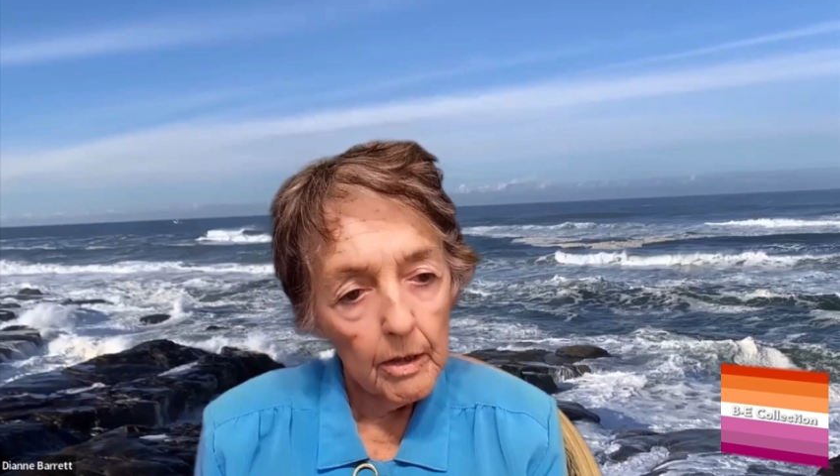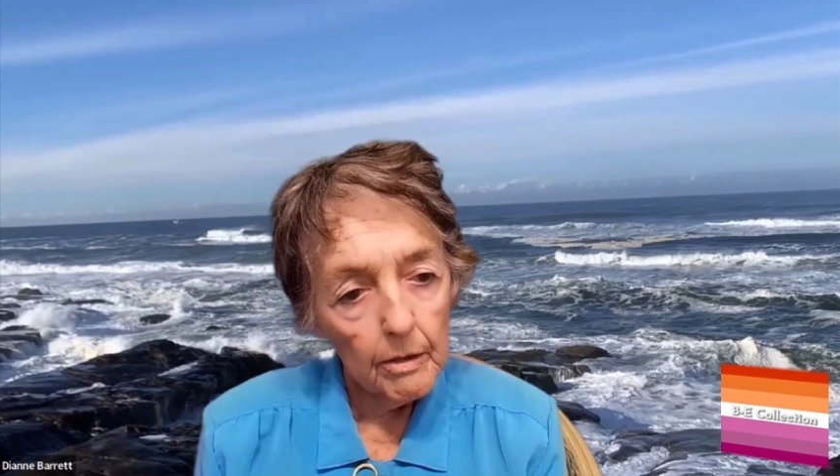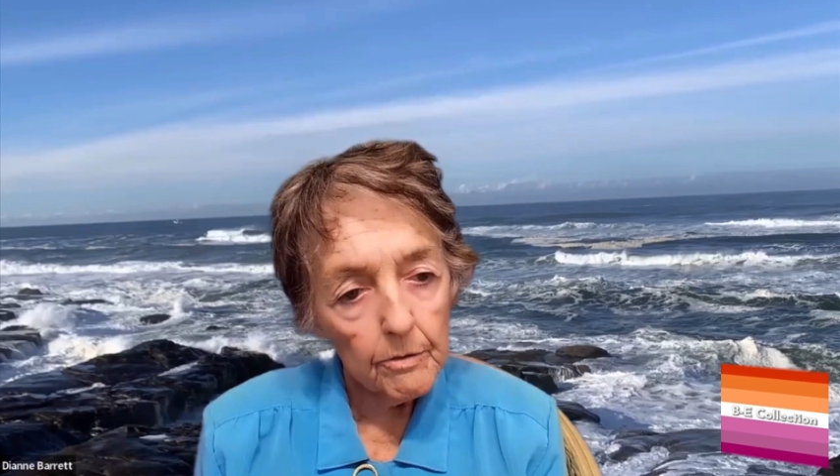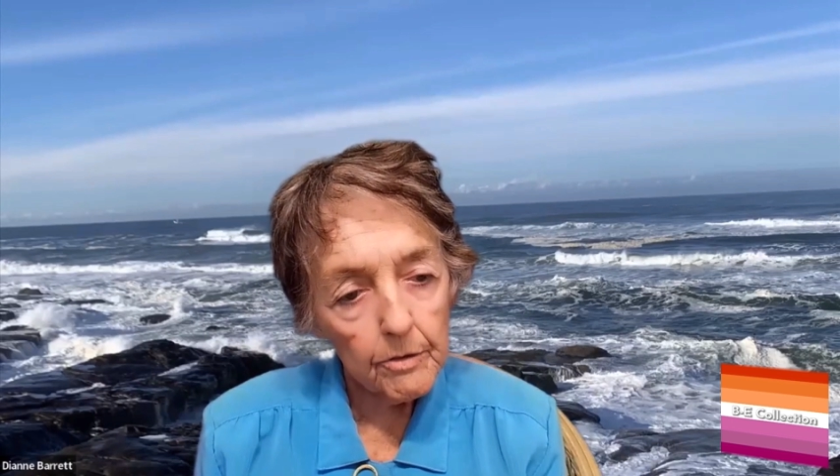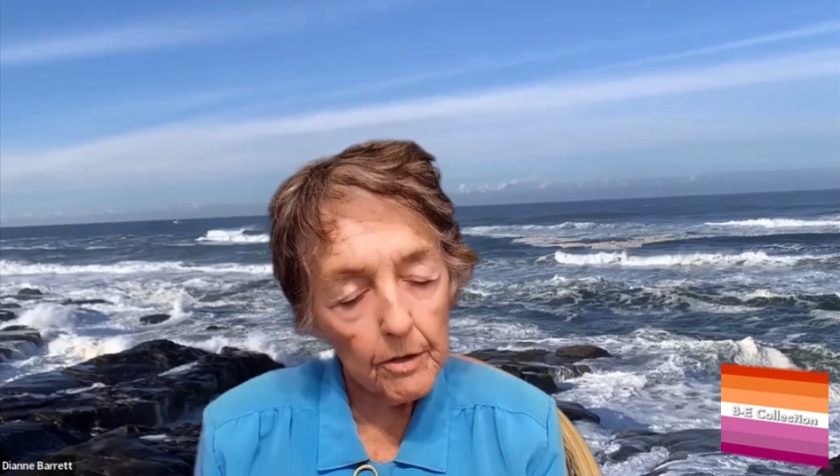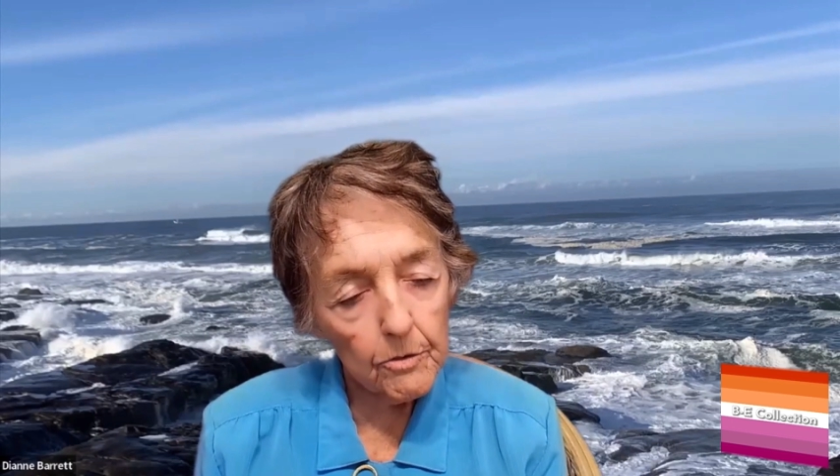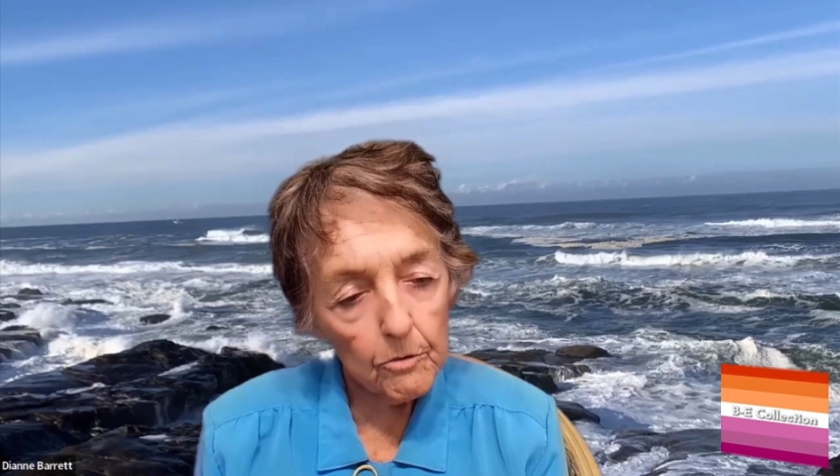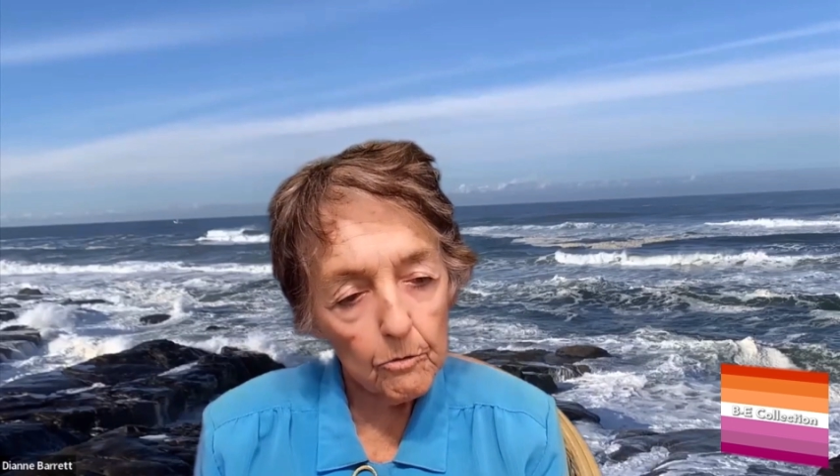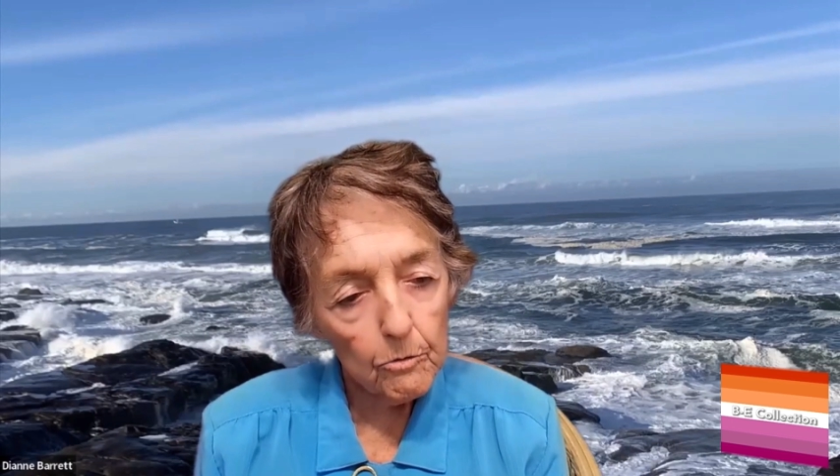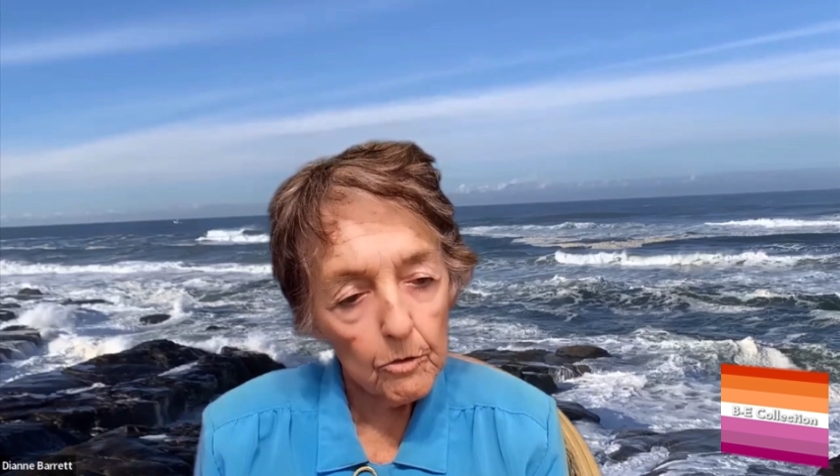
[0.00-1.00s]
It says
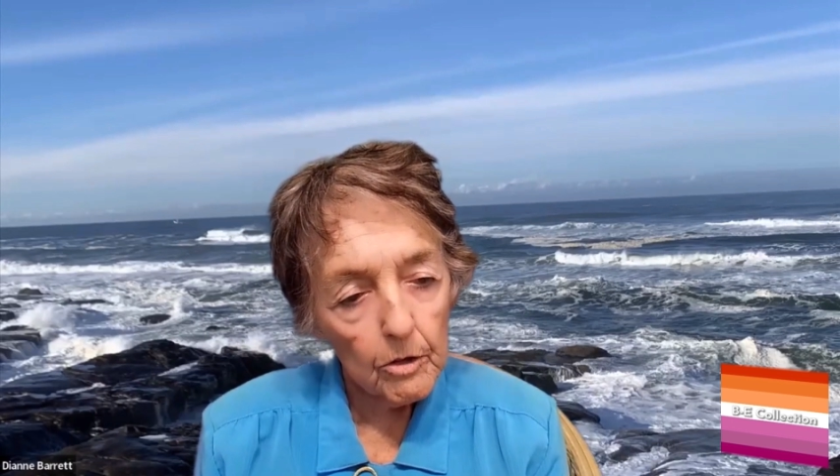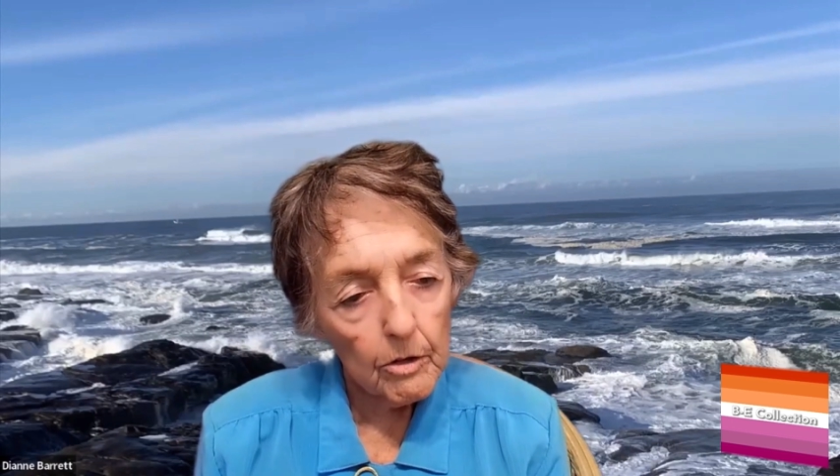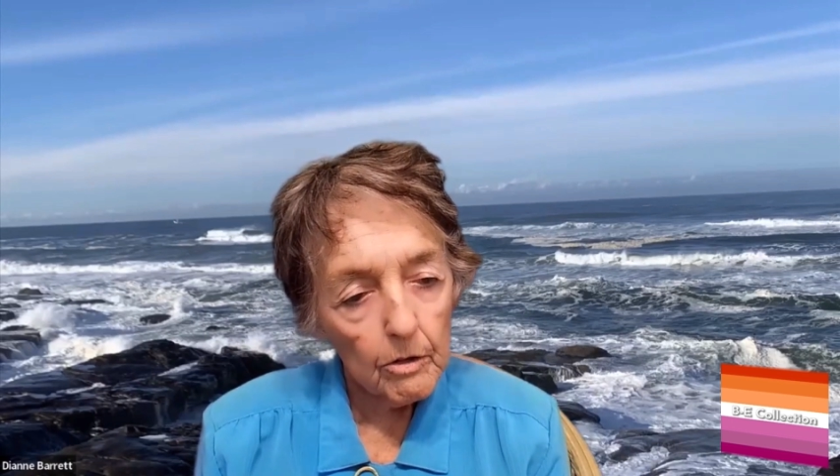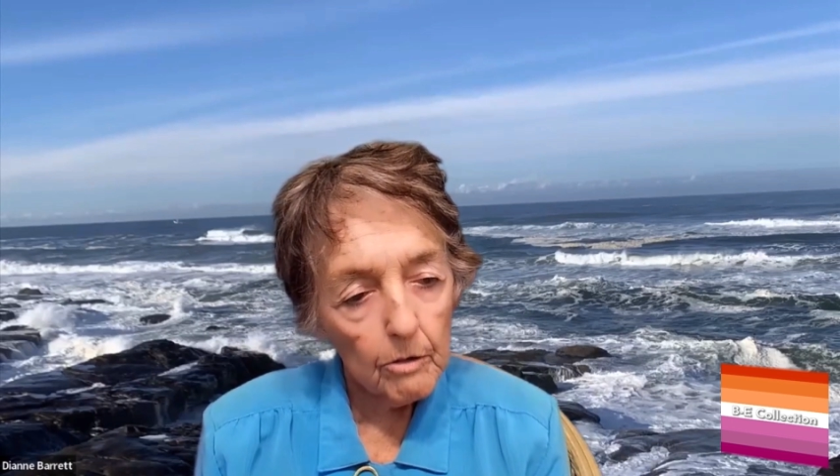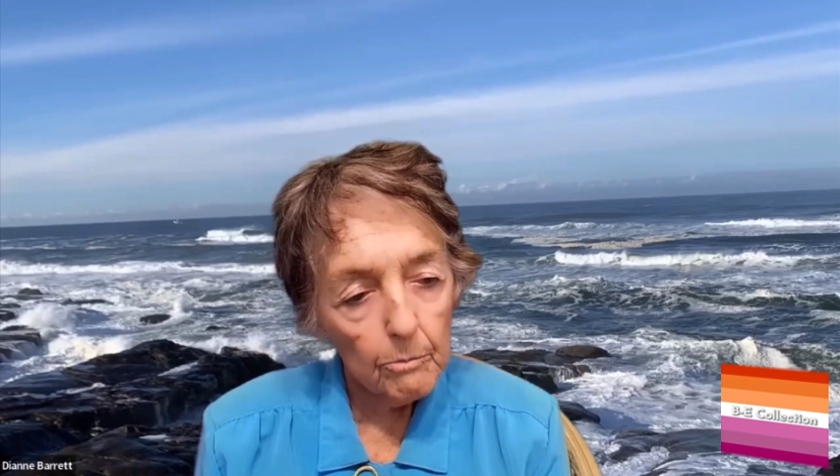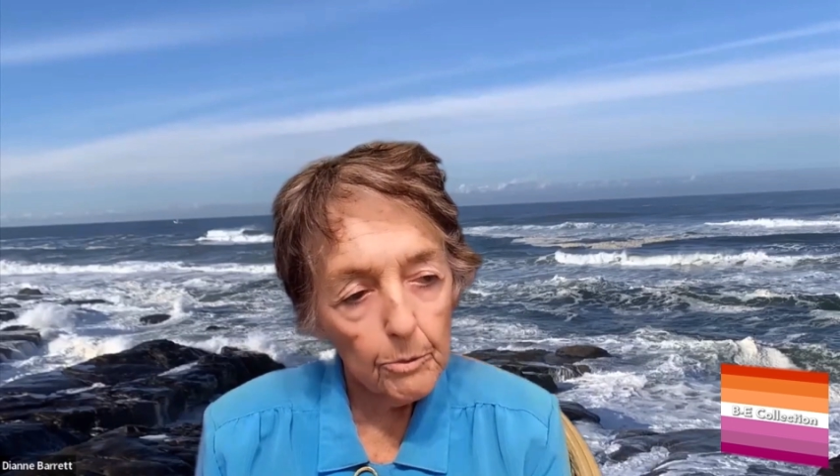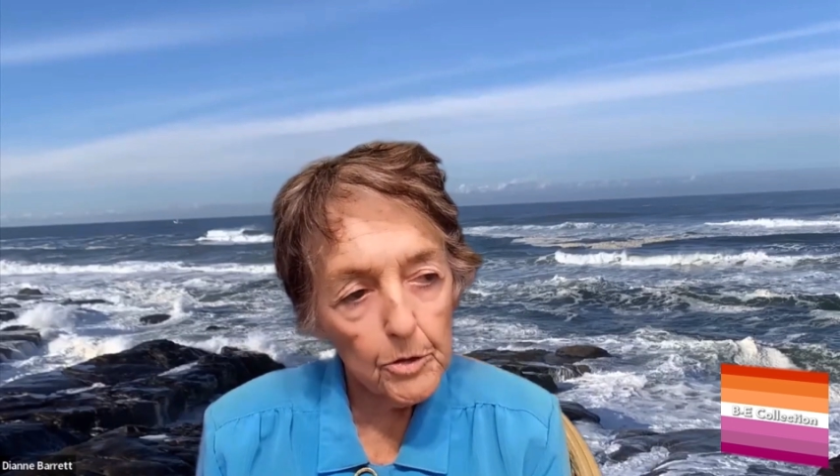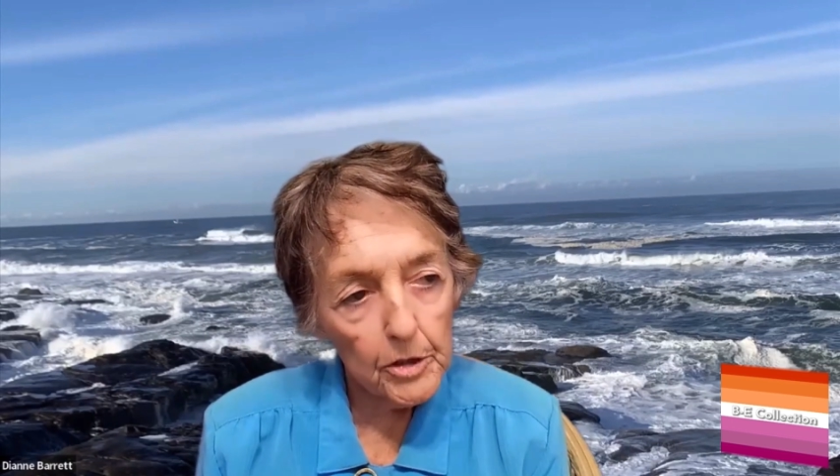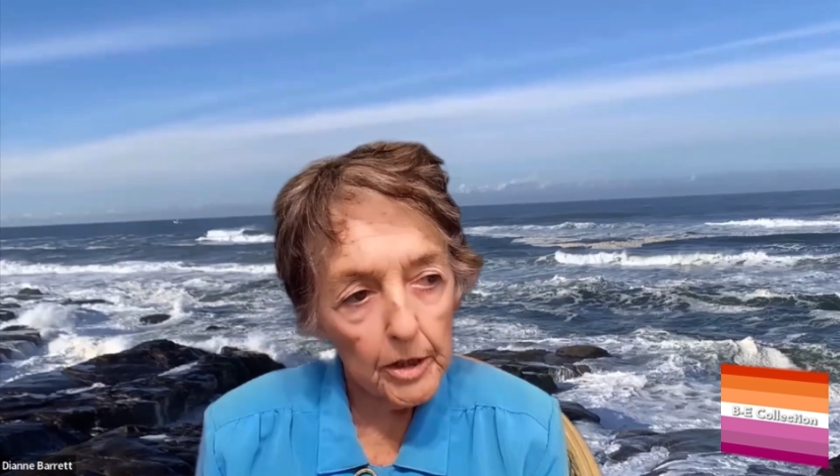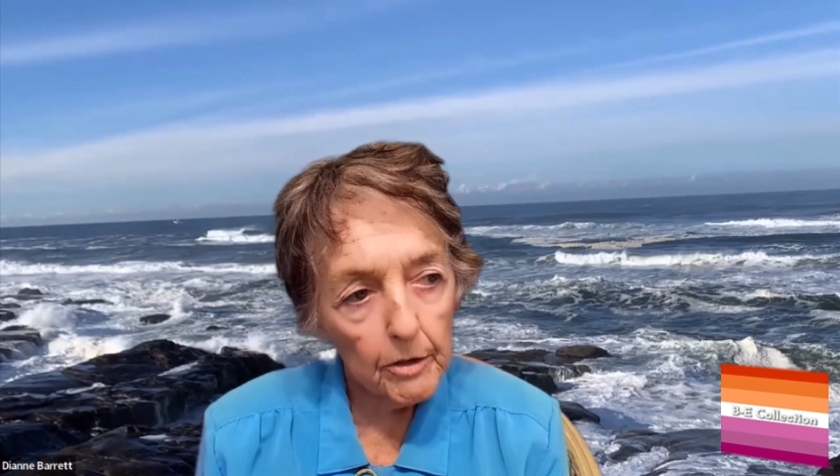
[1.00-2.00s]
you
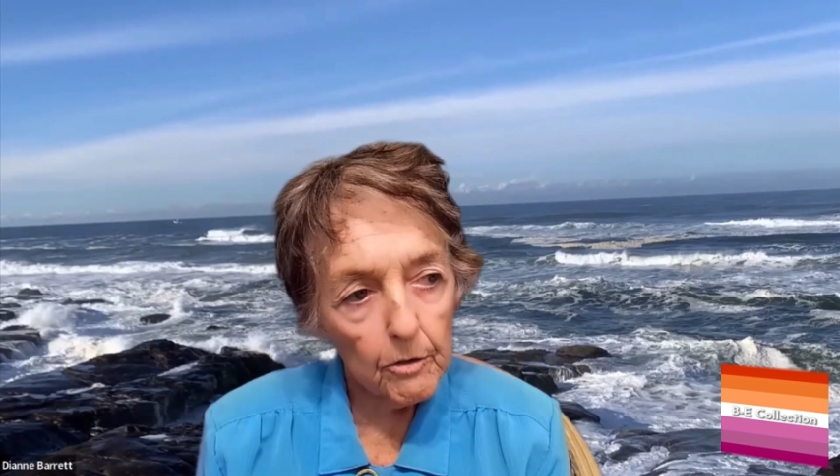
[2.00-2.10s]
appreciate